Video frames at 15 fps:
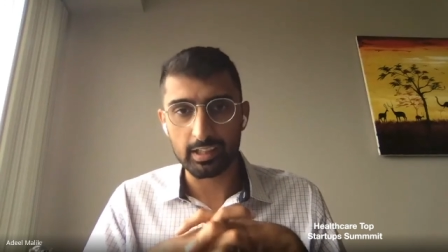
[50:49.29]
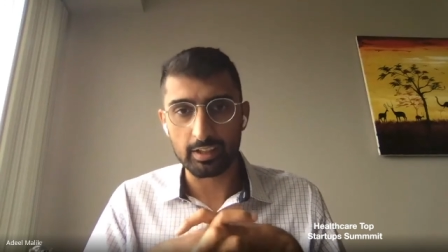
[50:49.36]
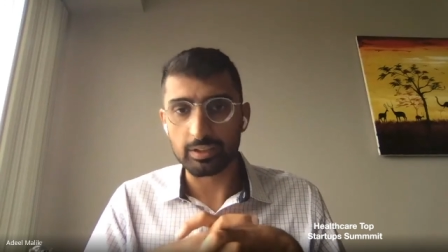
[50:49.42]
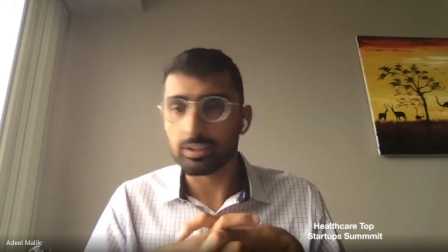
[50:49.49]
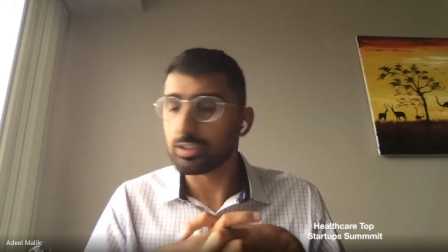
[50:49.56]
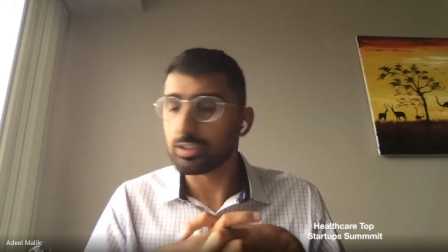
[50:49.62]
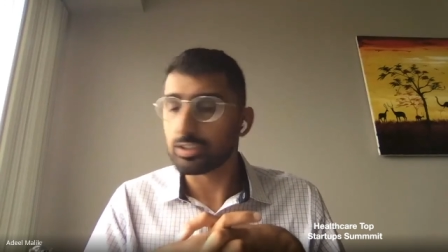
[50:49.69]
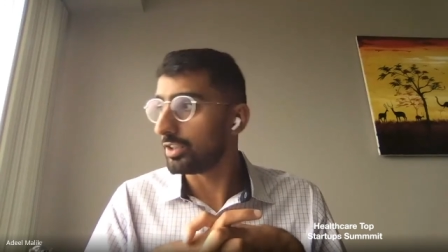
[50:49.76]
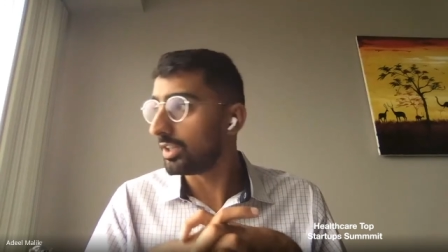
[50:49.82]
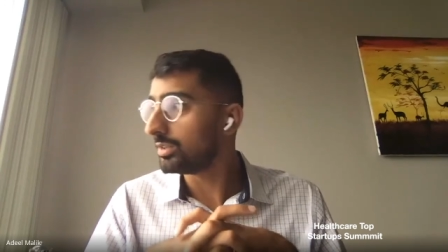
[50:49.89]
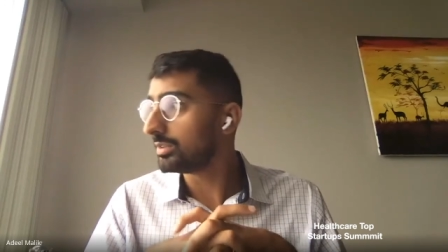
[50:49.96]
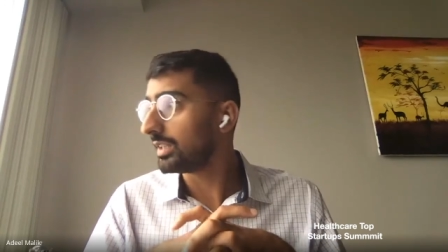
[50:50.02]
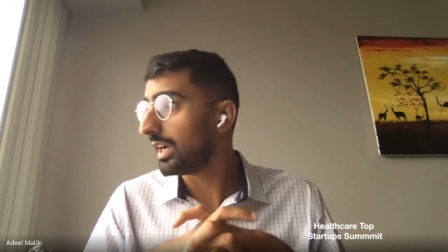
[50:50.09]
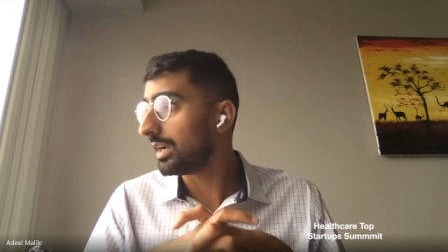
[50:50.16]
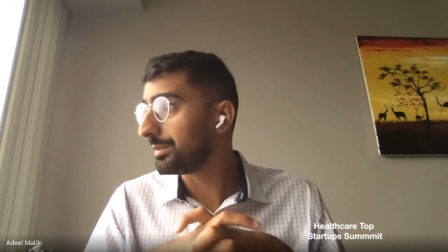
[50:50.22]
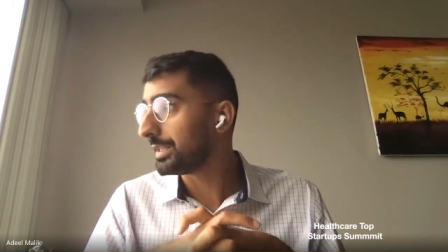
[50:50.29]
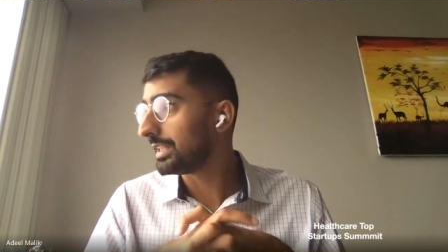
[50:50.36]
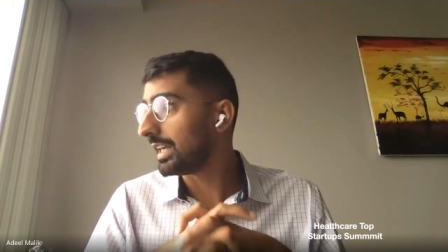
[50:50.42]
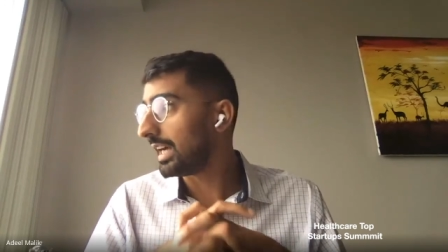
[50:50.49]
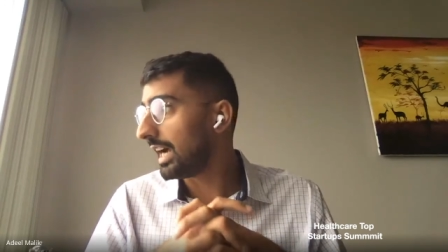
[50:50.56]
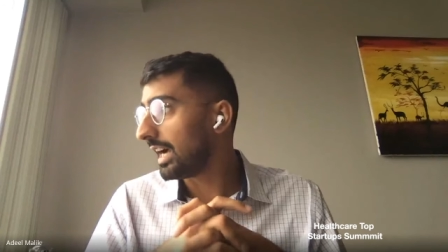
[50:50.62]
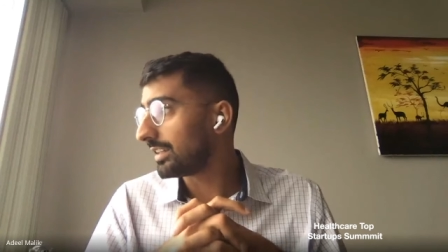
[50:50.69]
others don't? I
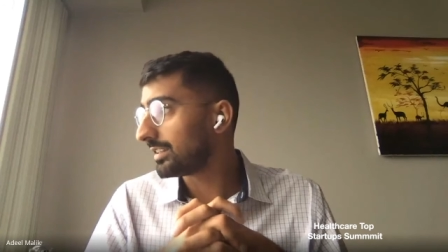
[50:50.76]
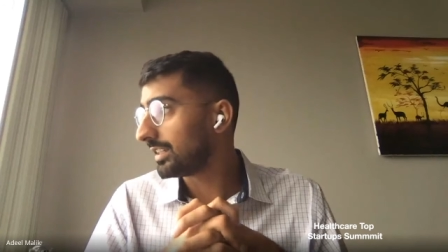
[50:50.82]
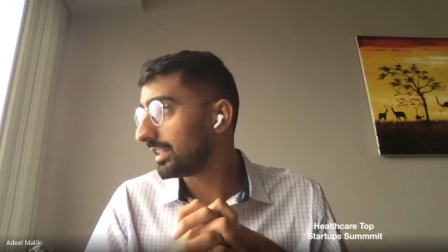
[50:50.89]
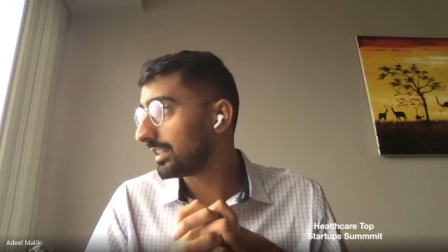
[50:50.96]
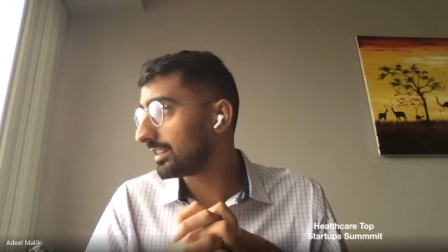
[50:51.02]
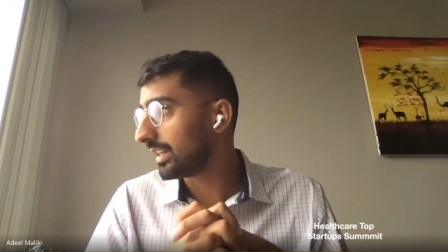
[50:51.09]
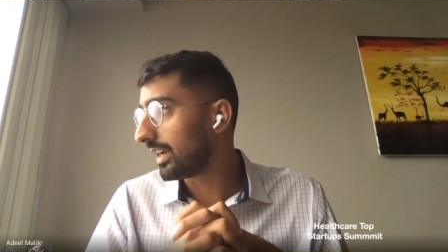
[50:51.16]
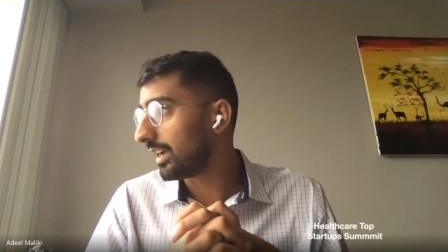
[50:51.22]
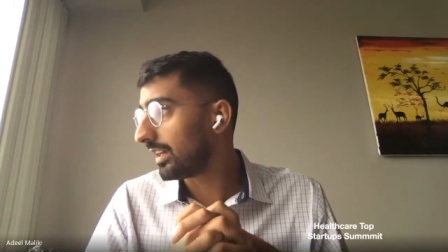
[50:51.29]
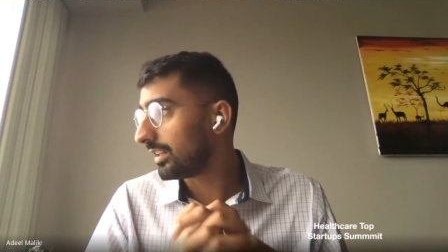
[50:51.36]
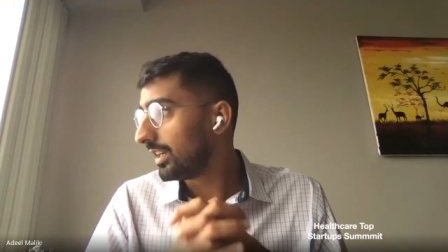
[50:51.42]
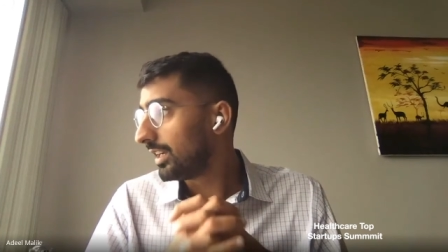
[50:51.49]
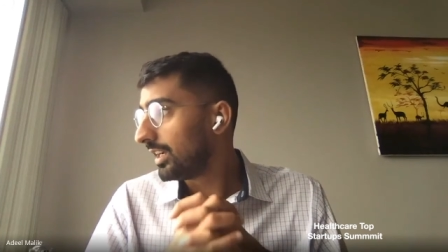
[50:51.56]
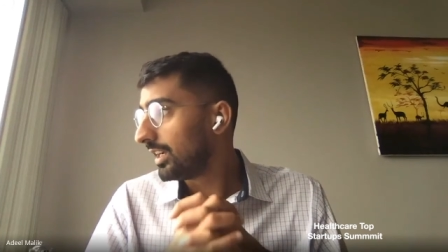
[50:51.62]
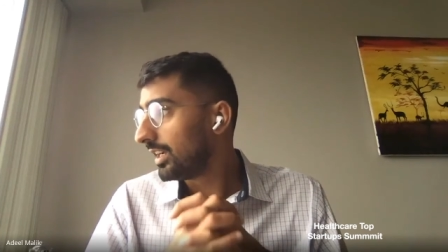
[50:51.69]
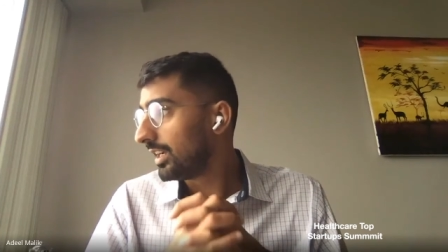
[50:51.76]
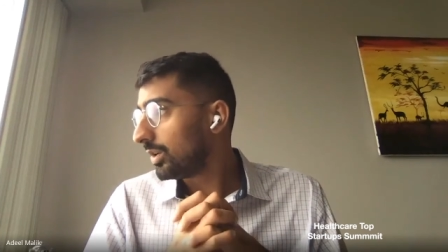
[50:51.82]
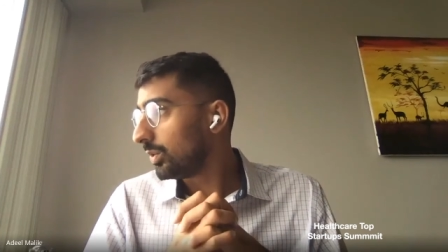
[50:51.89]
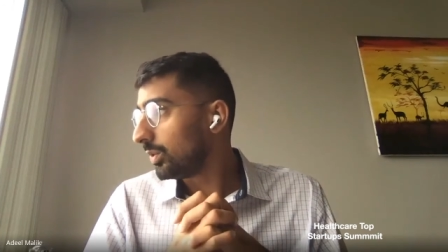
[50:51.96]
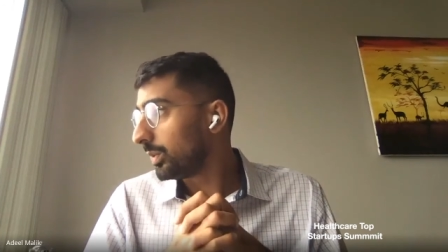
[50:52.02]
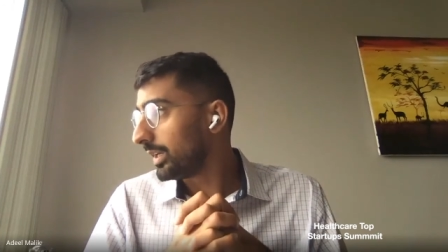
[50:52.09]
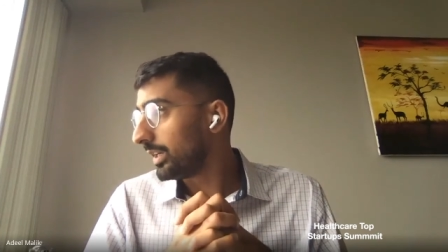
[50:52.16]
mean, I think that
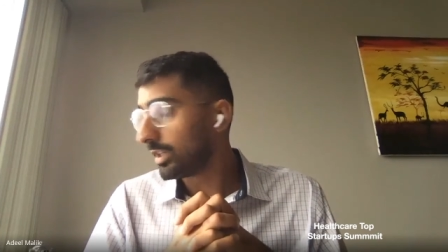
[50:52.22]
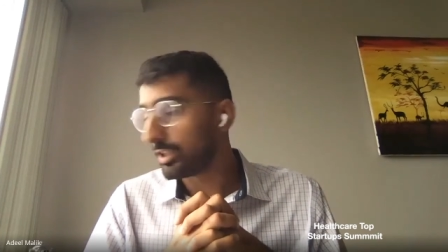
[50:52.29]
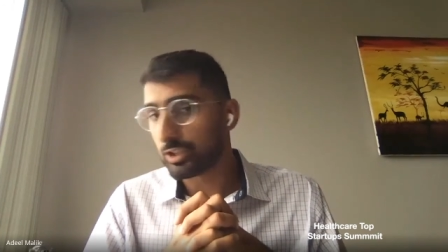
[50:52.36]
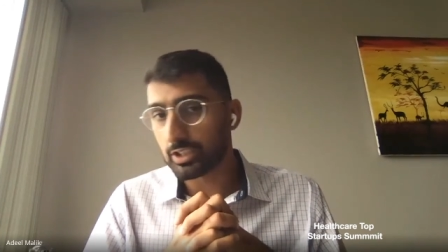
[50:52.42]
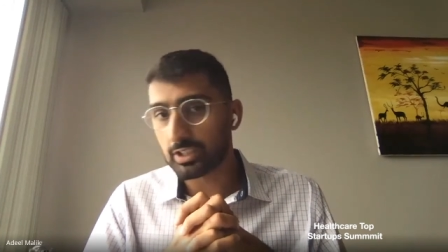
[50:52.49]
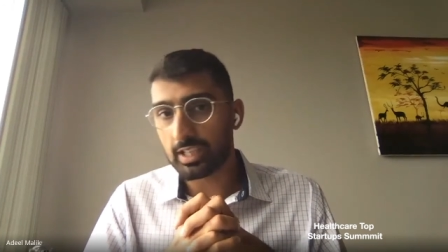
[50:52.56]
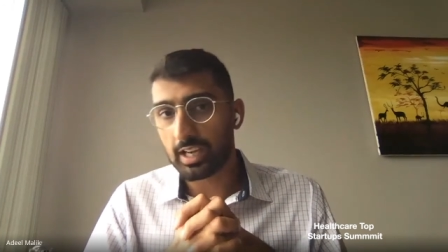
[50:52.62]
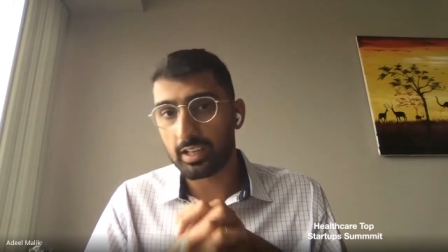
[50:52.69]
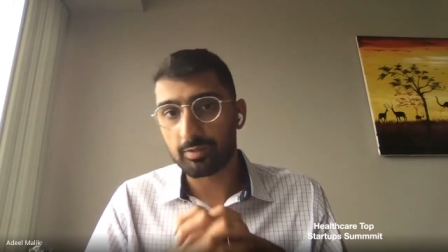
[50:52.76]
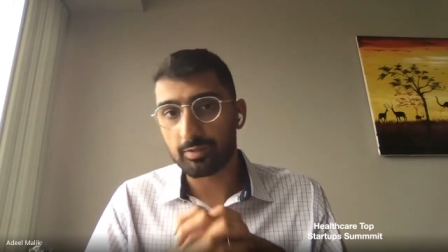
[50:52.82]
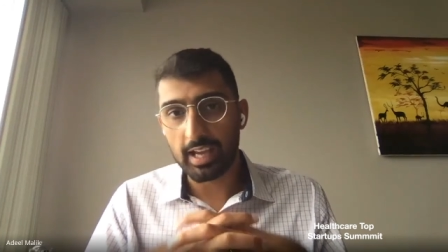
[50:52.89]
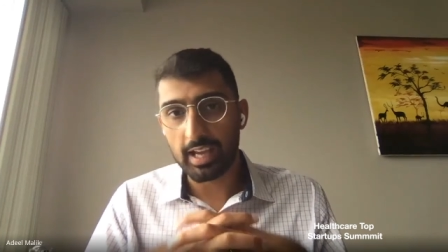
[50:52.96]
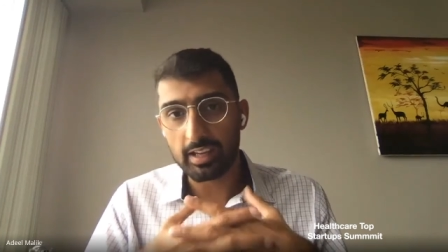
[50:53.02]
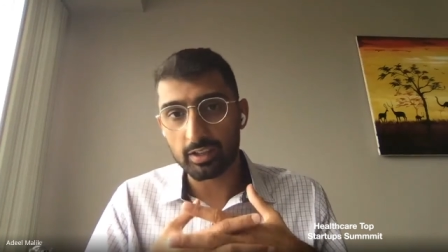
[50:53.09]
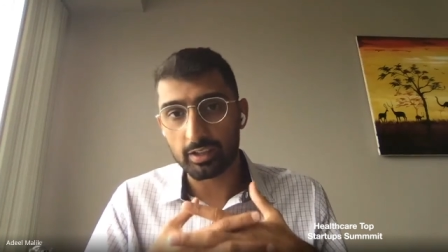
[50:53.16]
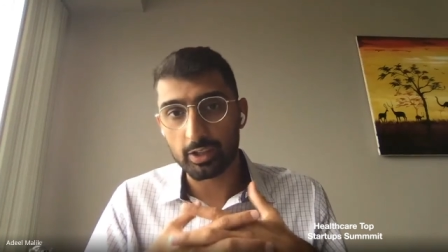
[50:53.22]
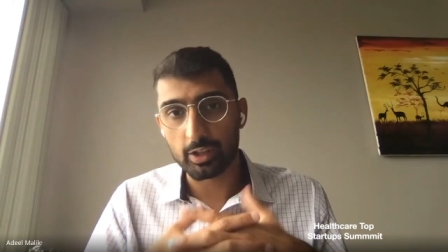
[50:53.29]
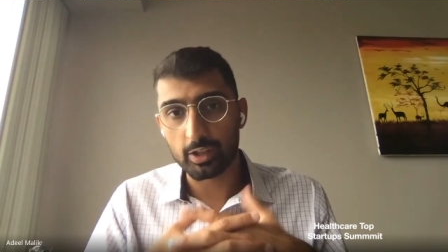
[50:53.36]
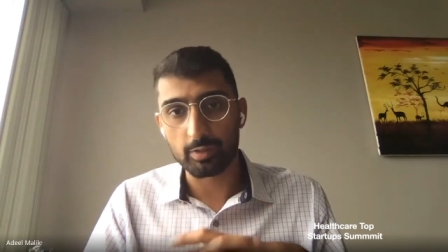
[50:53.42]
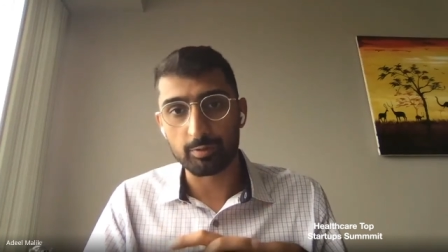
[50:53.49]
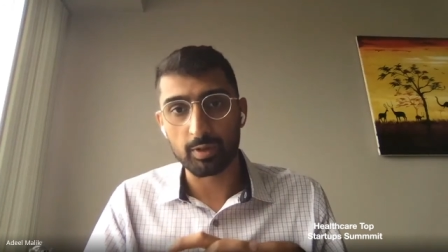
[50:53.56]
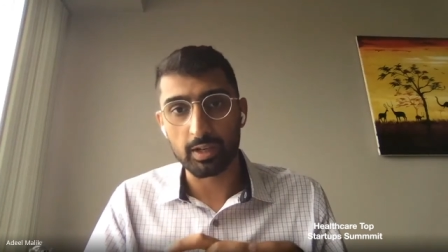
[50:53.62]
we're just kind of ahead of the
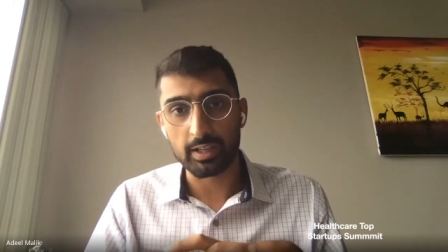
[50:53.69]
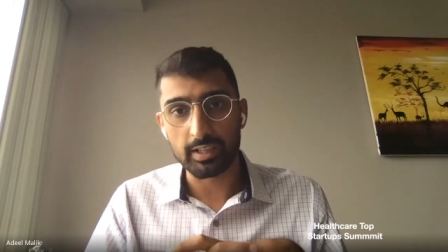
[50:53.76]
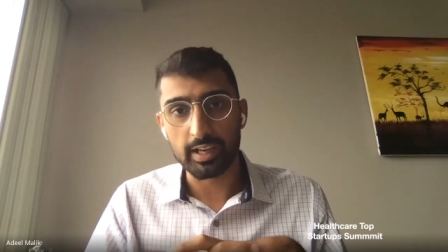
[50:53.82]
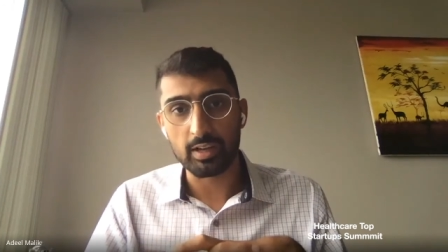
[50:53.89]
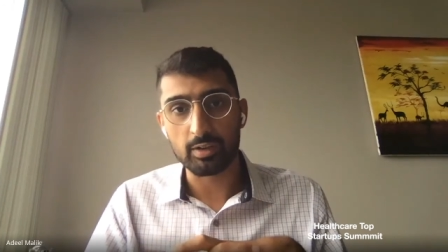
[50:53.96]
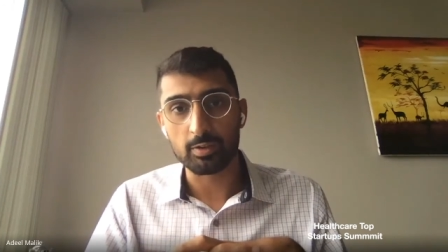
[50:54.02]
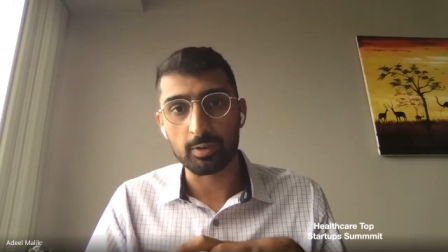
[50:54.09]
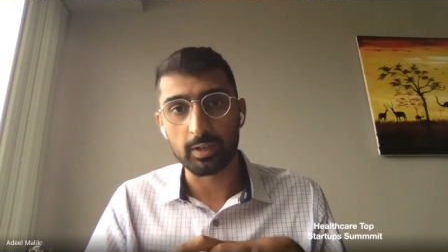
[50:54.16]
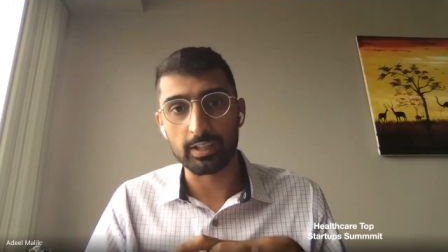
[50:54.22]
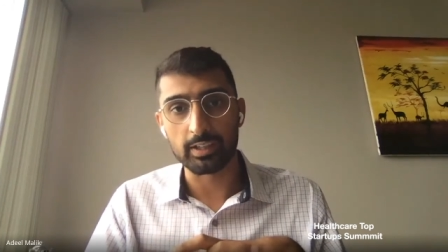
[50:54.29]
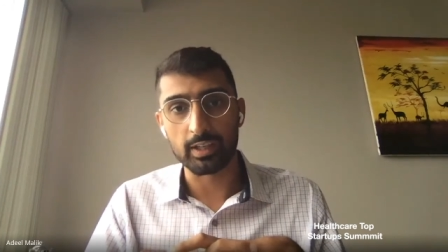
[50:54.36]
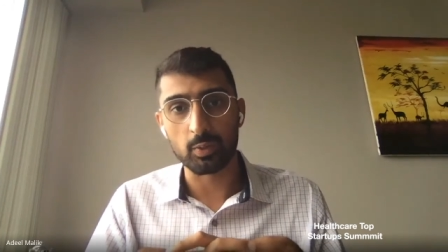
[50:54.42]
curve right now, right?